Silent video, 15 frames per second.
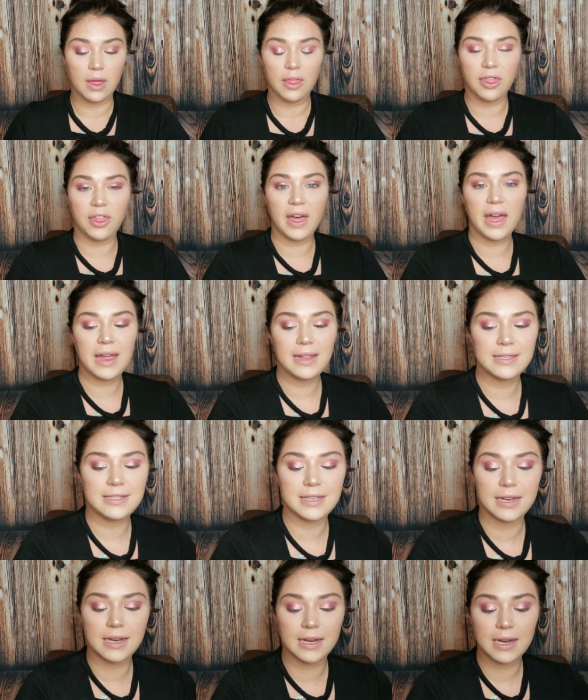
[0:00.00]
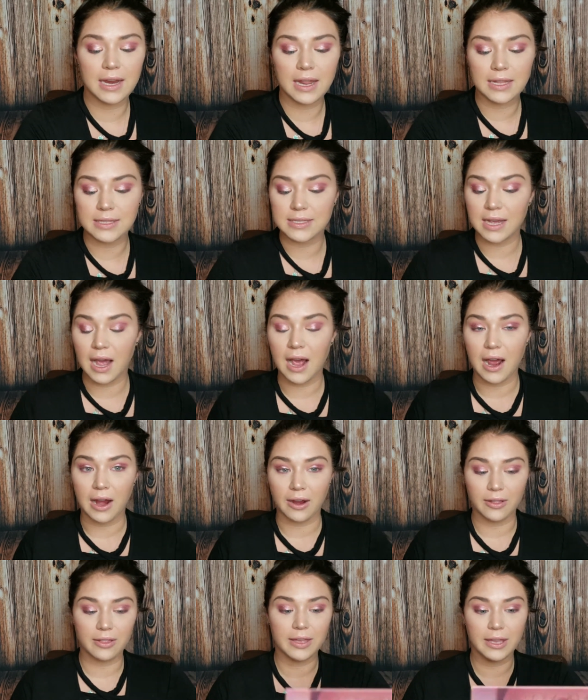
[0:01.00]
That didn't
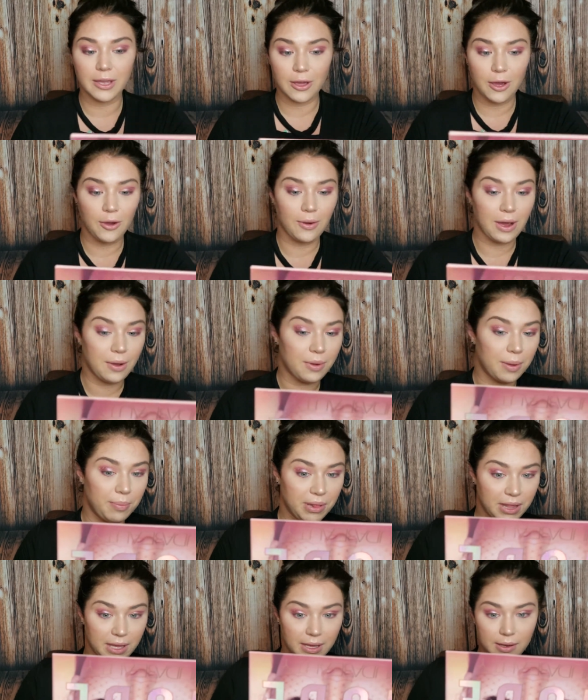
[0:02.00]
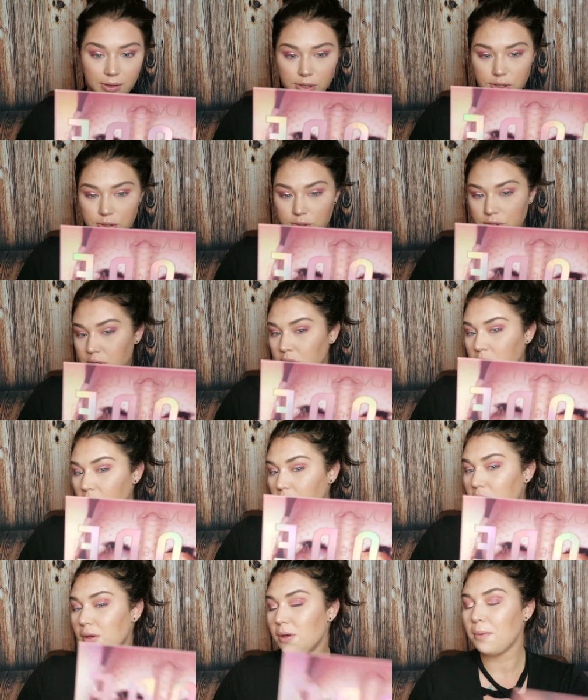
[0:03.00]
entirely go how I planned,
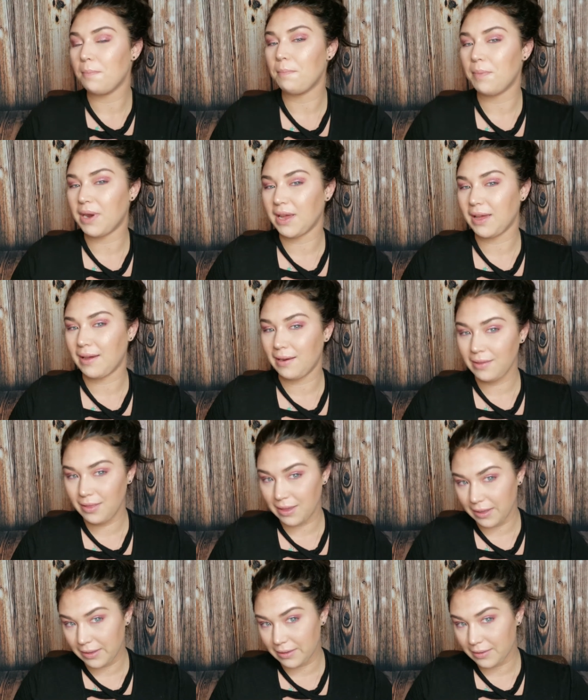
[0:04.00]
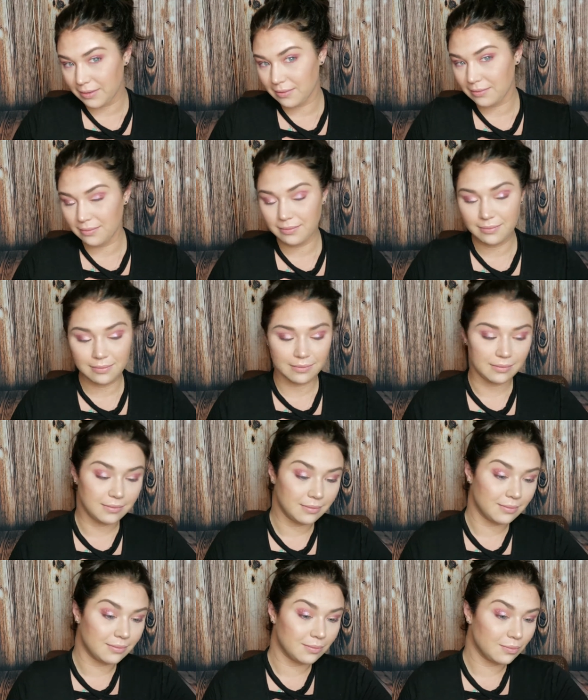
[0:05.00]
but I kind of like it.
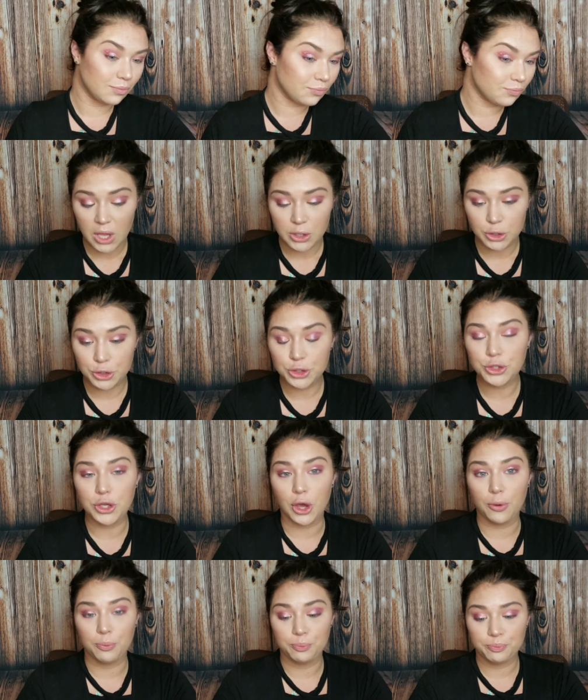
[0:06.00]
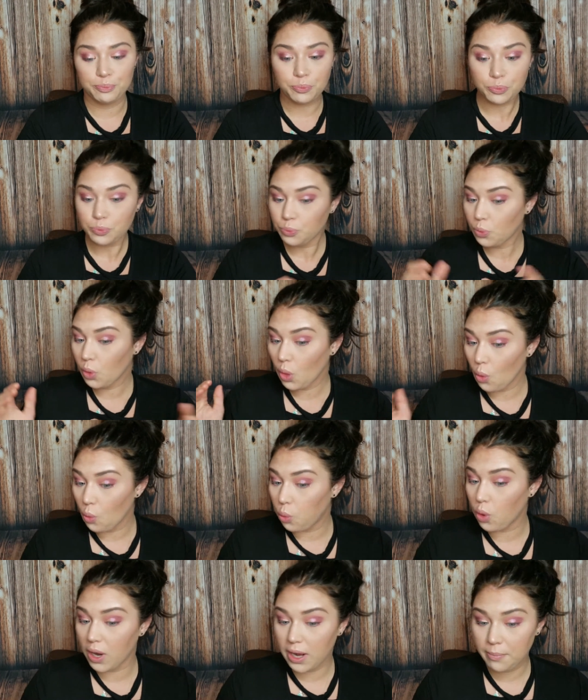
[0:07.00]
So
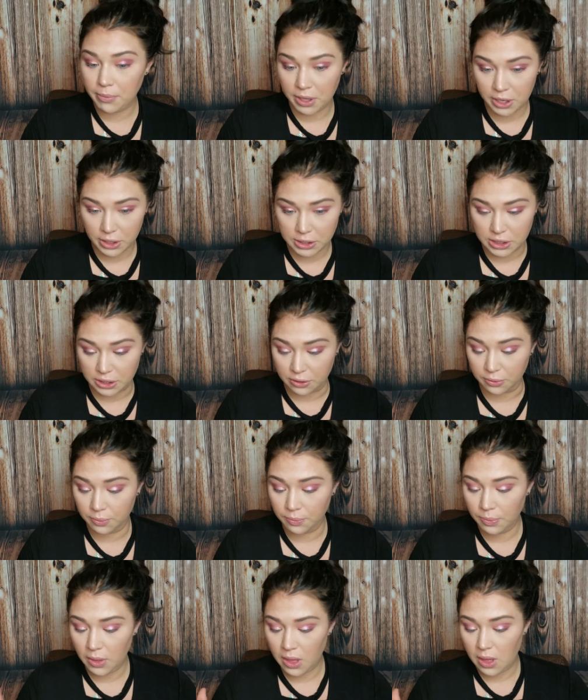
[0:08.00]
what I'm gonna do,